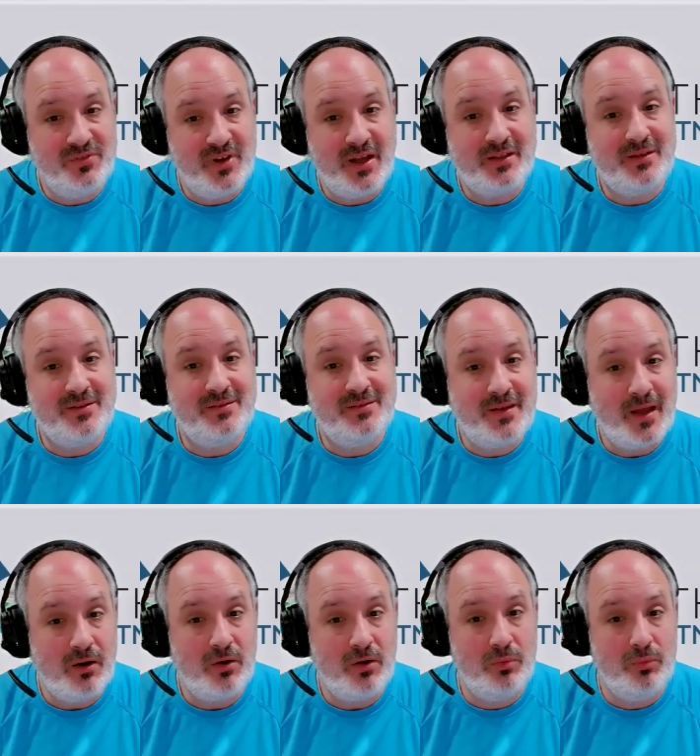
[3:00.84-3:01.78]
In fact, it's
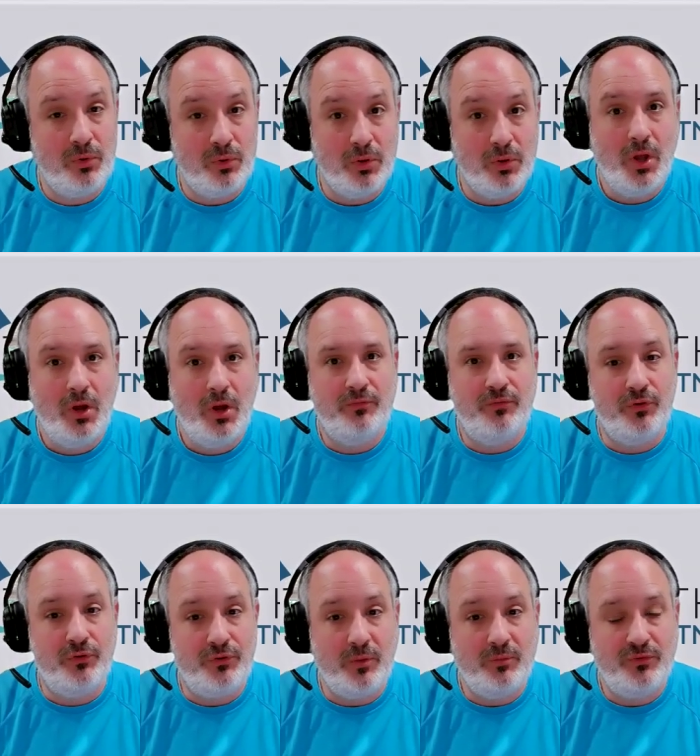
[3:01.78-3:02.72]
terrible
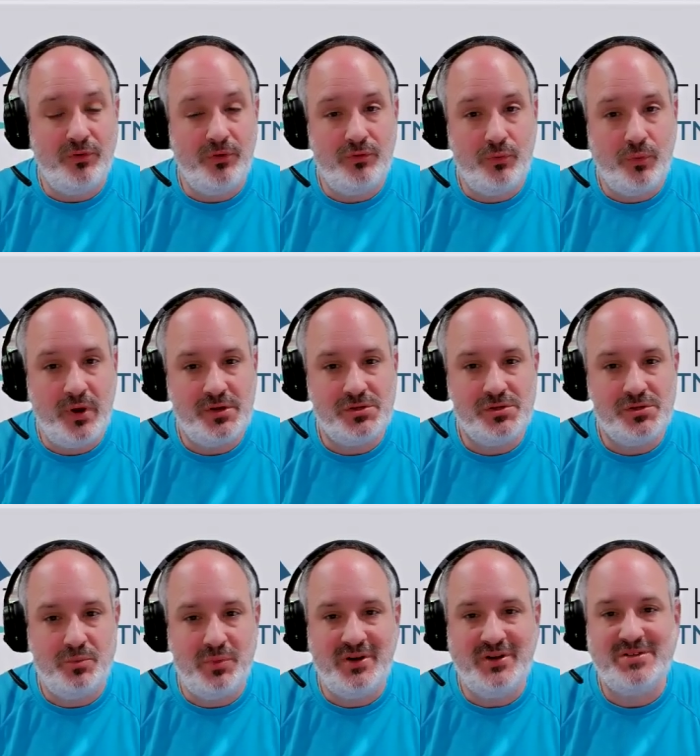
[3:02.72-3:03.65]
for some
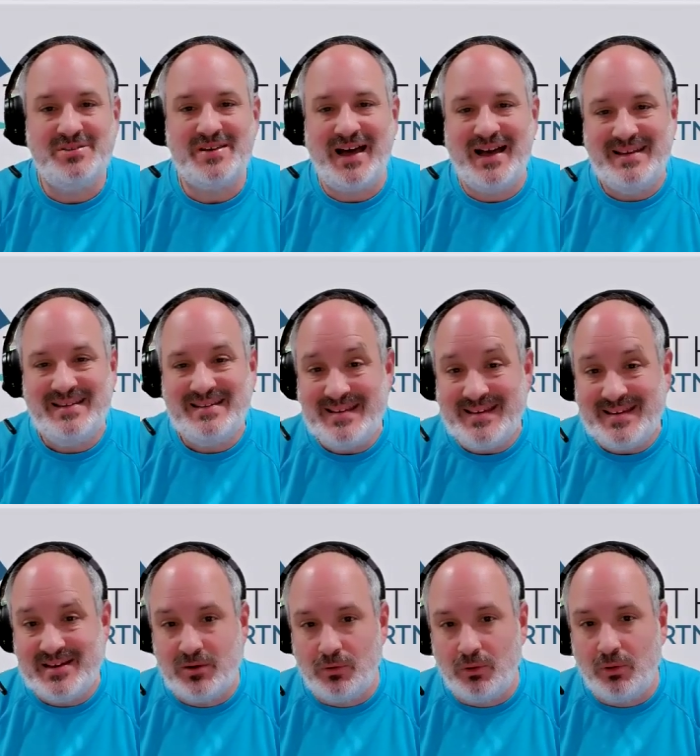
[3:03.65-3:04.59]
situations, but it's
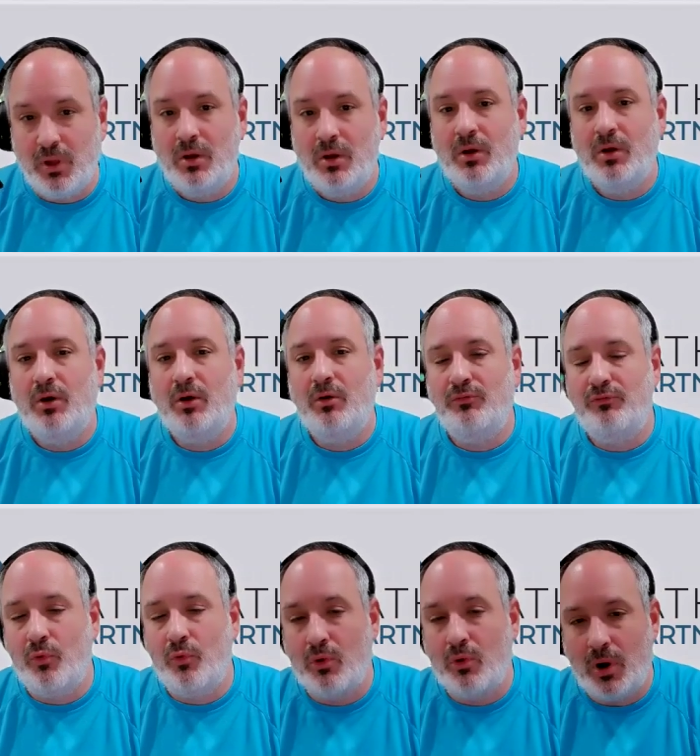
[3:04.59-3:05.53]
ideal
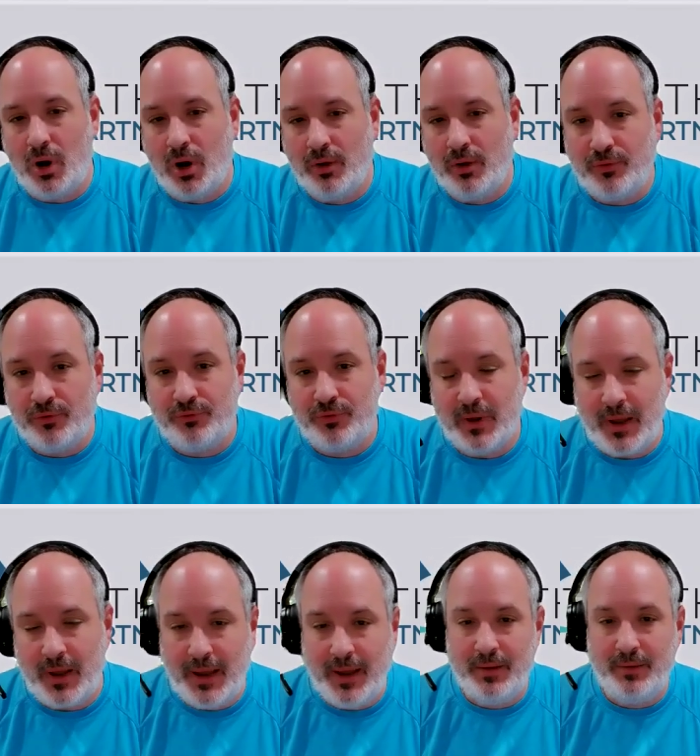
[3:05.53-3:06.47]
for others.
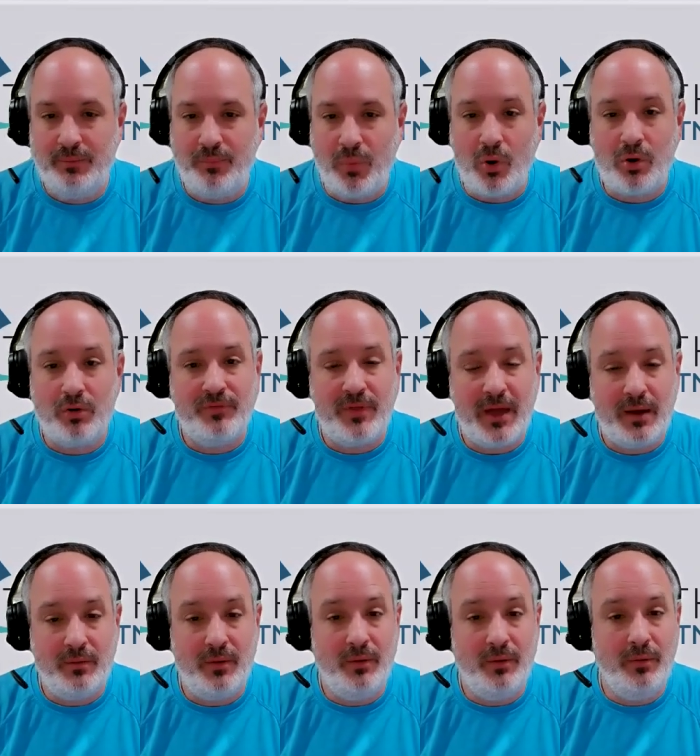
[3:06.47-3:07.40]
And part of
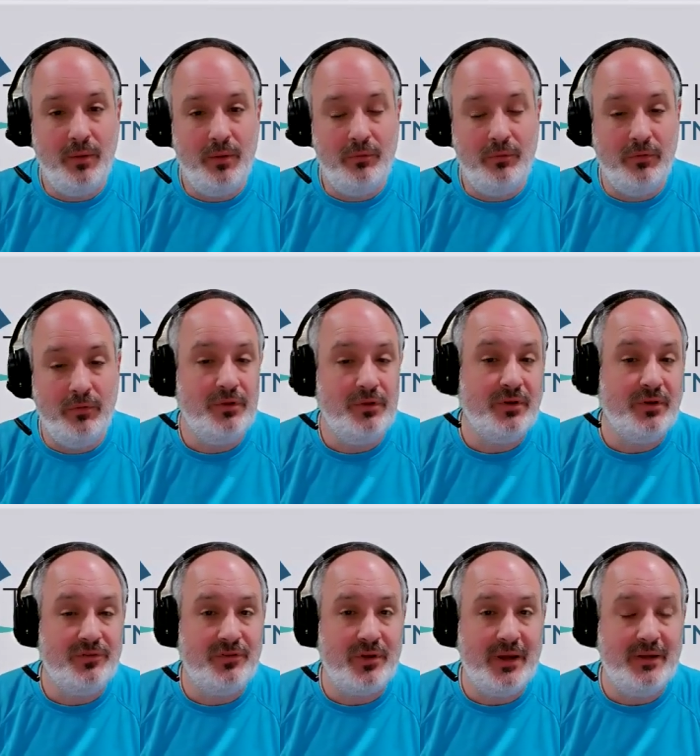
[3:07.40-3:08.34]
that reason
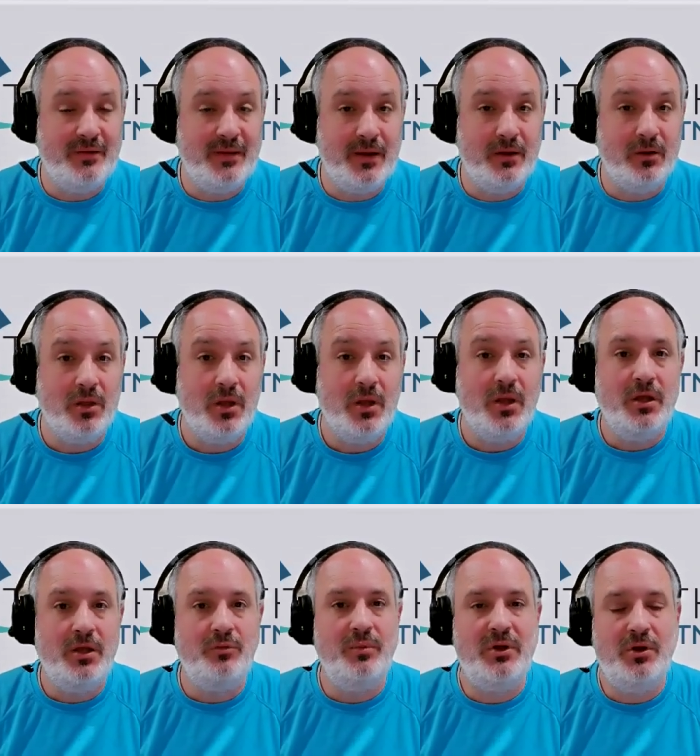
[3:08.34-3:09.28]
it's ideal
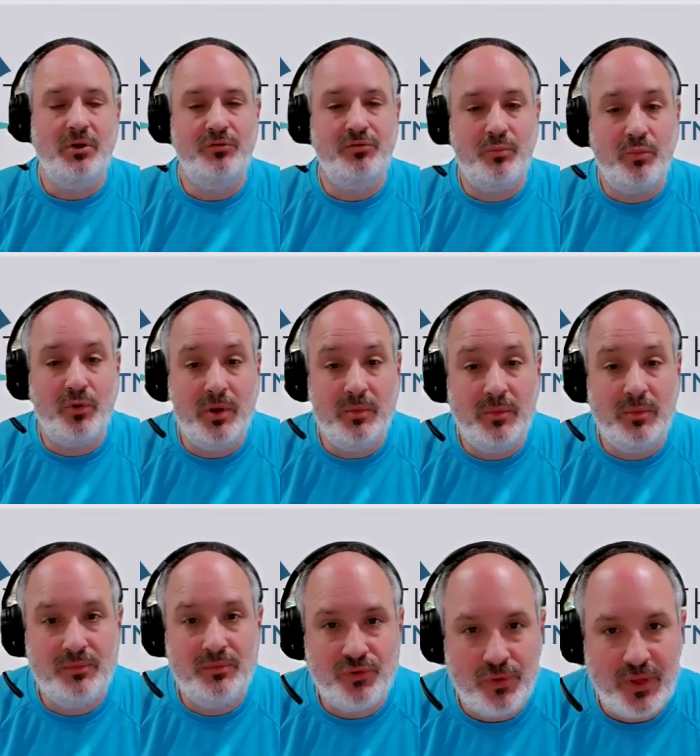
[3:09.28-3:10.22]
is because the
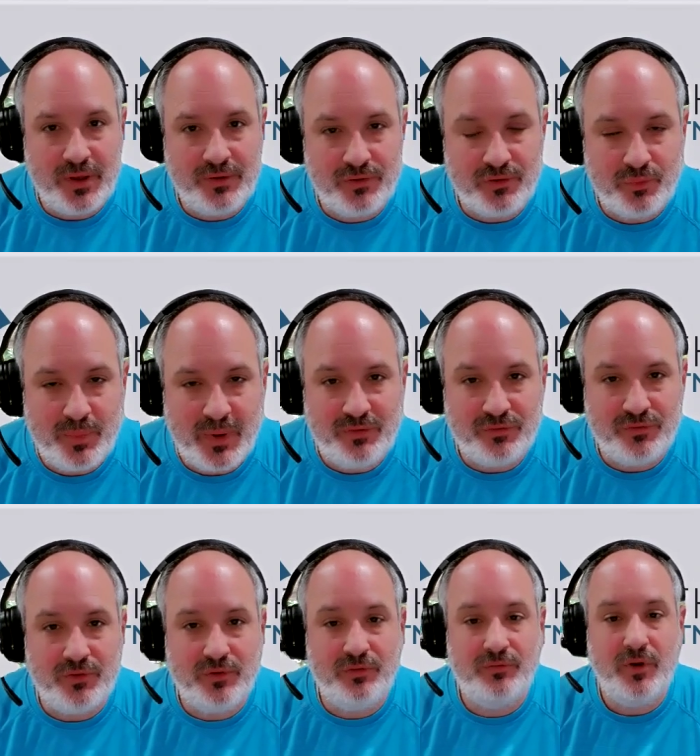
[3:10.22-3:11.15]
premiums are less
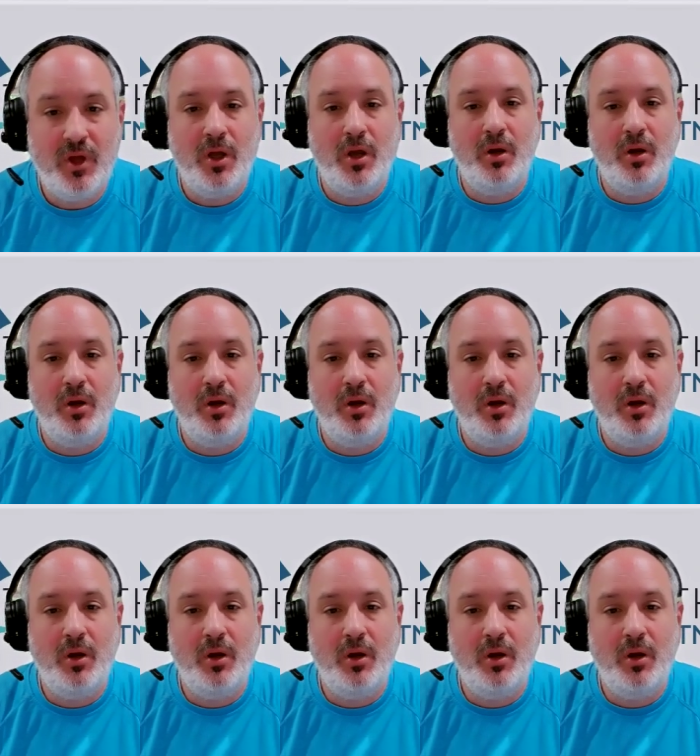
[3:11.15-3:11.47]
expensive,